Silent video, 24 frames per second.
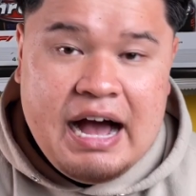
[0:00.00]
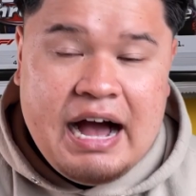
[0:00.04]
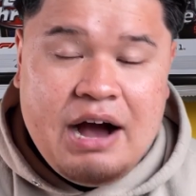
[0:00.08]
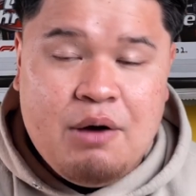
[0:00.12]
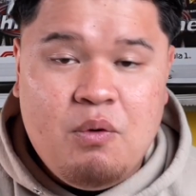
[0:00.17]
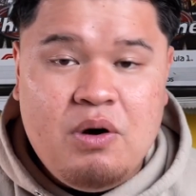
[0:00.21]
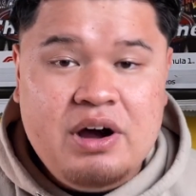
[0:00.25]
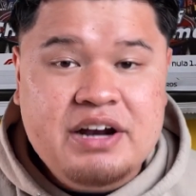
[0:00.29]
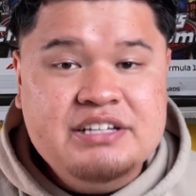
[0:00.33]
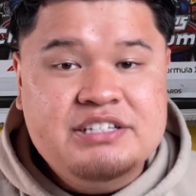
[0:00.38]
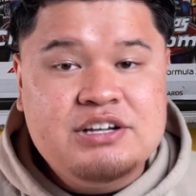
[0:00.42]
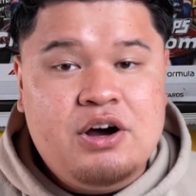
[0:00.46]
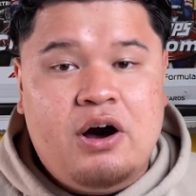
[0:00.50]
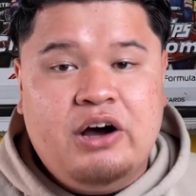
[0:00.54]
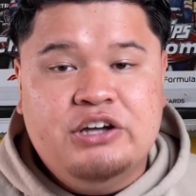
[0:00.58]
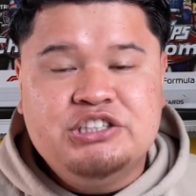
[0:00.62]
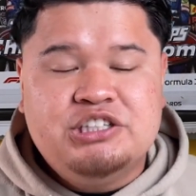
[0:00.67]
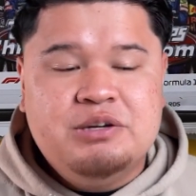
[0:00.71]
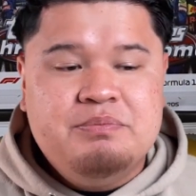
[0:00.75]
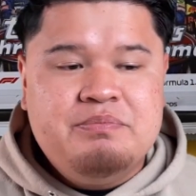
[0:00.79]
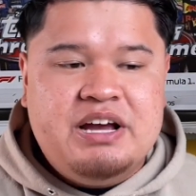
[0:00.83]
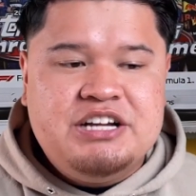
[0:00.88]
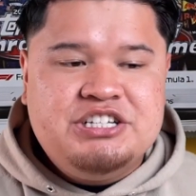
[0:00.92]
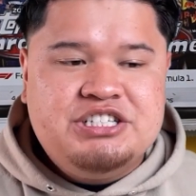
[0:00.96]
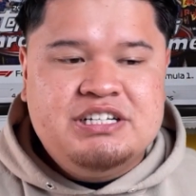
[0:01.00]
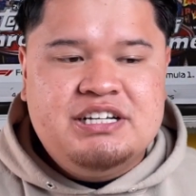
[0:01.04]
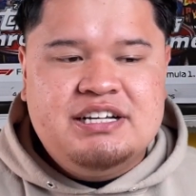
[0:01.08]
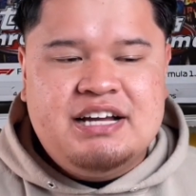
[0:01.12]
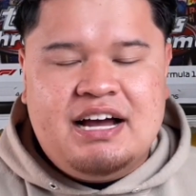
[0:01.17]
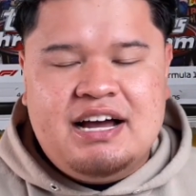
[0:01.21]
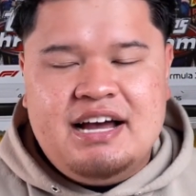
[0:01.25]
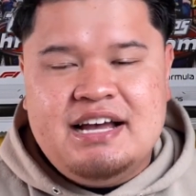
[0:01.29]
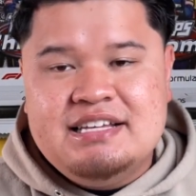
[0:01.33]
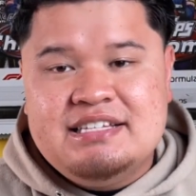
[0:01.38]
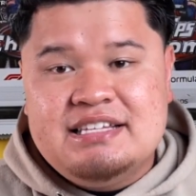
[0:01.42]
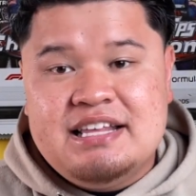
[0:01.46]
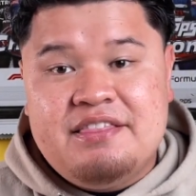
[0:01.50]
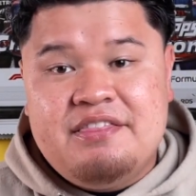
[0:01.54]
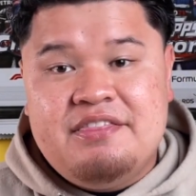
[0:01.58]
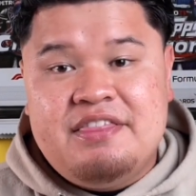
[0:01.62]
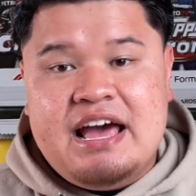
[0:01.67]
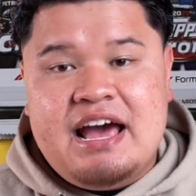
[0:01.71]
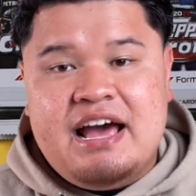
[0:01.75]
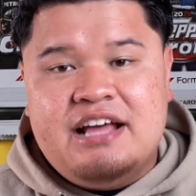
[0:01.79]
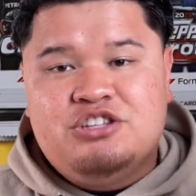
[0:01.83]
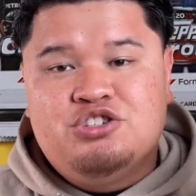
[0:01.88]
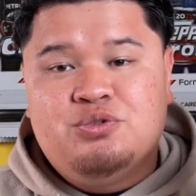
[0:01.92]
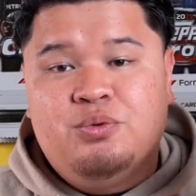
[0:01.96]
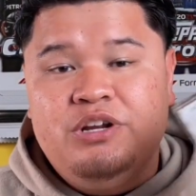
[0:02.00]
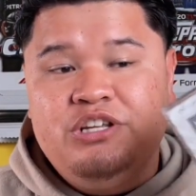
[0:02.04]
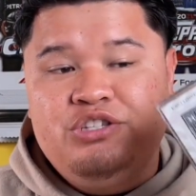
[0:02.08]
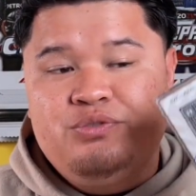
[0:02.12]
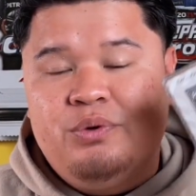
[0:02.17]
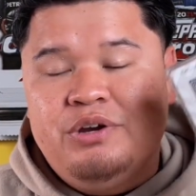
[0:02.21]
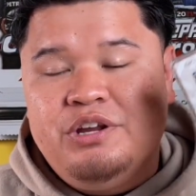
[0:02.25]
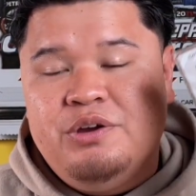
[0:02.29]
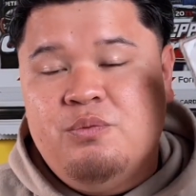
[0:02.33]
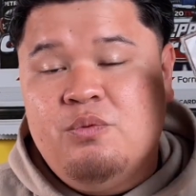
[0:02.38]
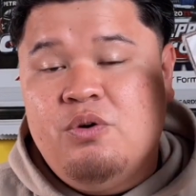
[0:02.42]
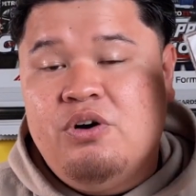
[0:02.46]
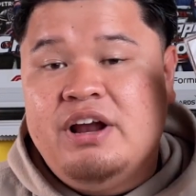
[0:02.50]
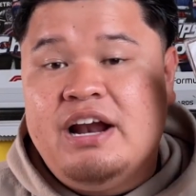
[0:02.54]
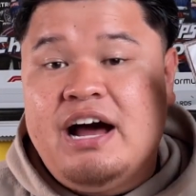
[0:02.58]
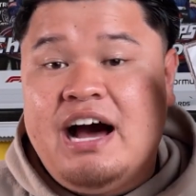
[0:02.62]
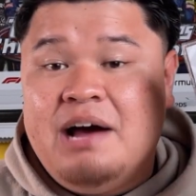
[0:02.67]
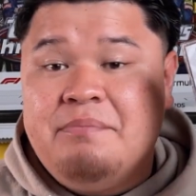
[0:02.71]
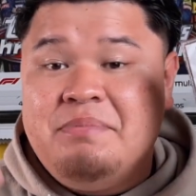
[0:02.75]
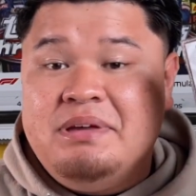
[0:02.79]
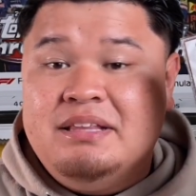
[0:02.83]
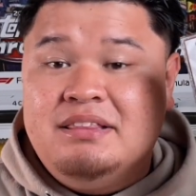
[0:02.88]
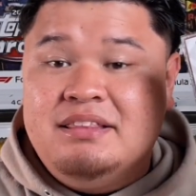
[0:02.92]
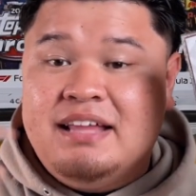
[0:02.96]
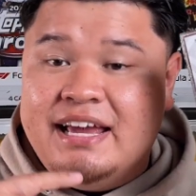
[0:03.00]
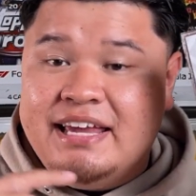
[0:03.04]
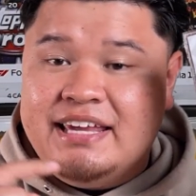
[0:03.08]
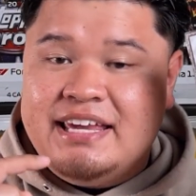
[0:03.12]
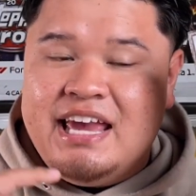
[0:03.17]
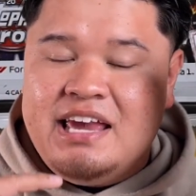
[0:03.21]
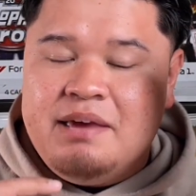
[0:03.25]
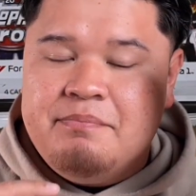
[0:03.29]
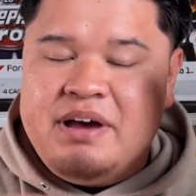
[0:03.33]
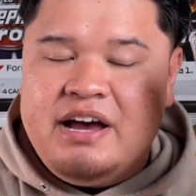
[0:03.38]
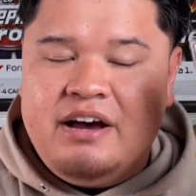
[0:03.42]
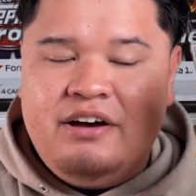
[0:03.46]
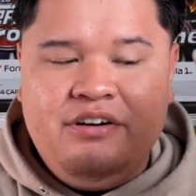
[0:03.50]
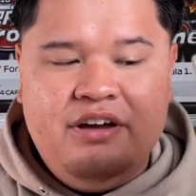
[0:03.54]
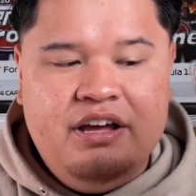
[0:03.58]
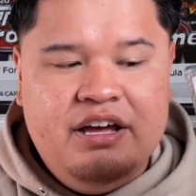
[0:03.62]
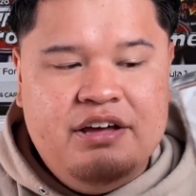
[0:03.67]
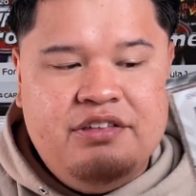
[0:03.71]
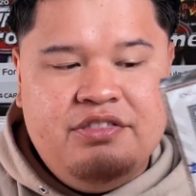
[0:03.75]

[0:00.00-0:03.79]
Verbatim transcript: I wanted to also mention, guys, that 2021 Hobby Light came out.